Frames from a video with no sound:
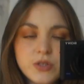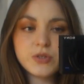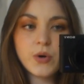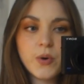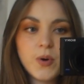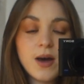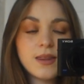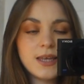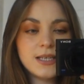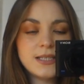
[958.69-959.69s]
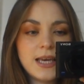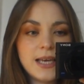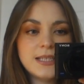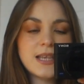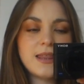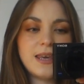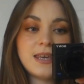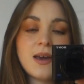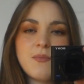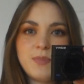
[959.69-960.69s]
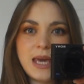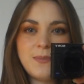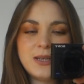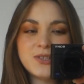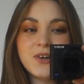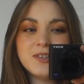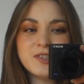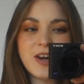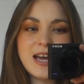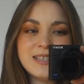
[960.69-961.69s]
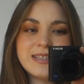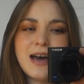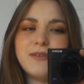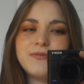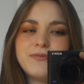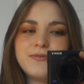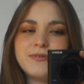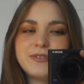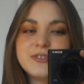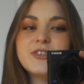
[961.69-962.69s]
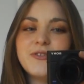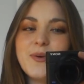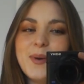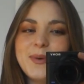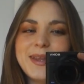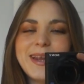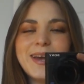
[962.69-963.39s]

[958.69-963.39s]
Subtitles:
So this is the baby doll dress. I do remember the